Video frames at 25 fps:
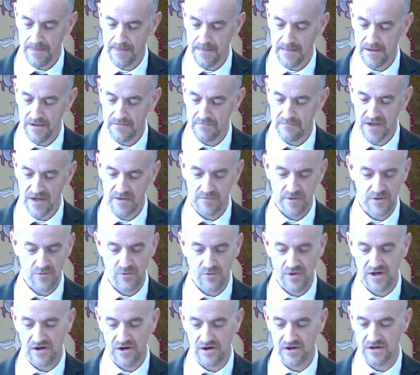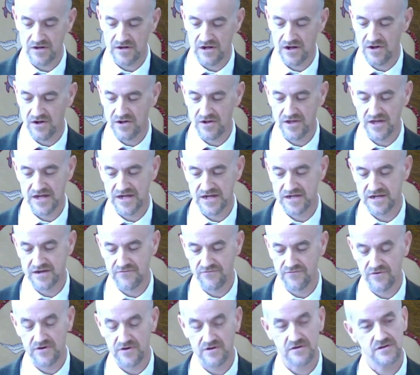Maybe we aren't all that
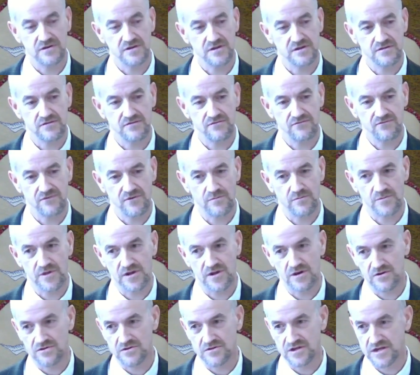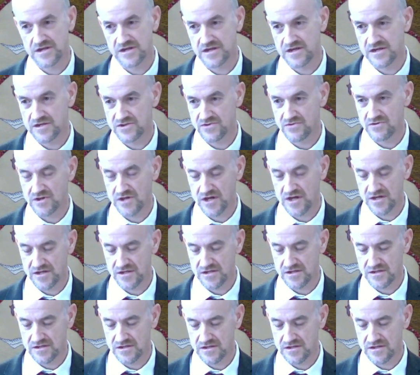different from the early Israelites.